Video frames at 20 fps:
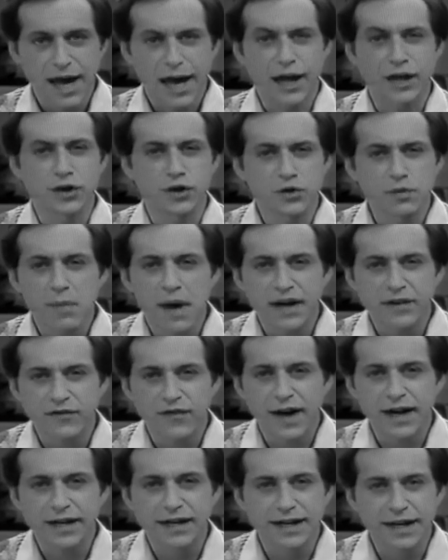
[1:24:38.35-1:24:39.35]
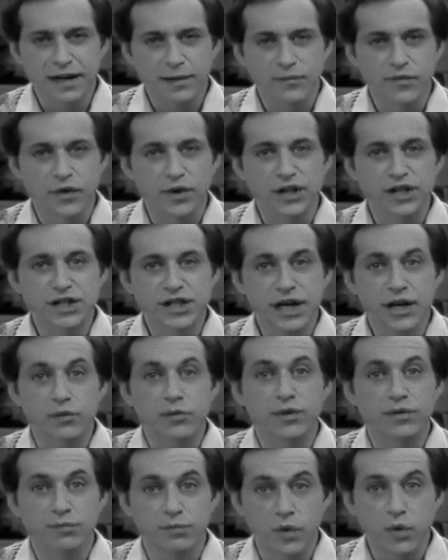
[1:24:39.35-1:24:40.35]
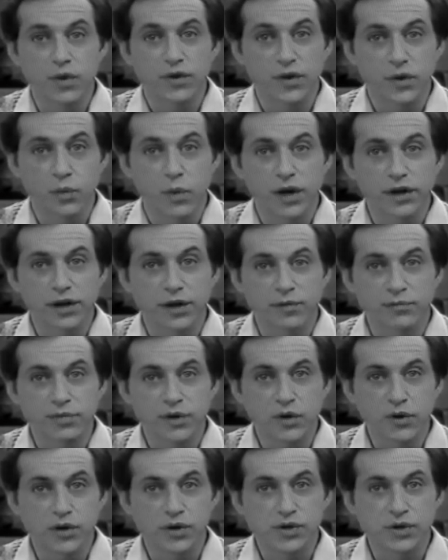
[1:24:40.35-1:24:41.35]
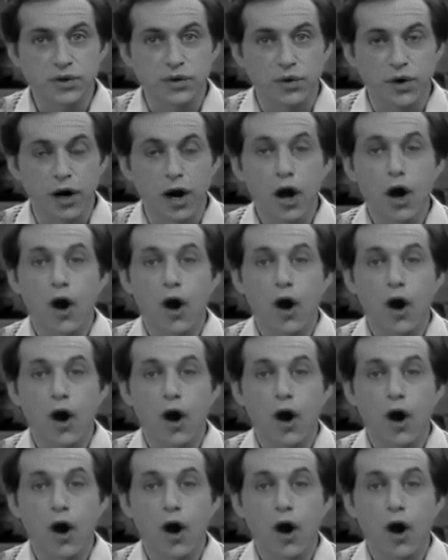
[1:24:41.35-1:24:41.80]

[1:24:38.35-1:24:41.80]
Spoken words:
and you might find it helpful to check with more than one computer store.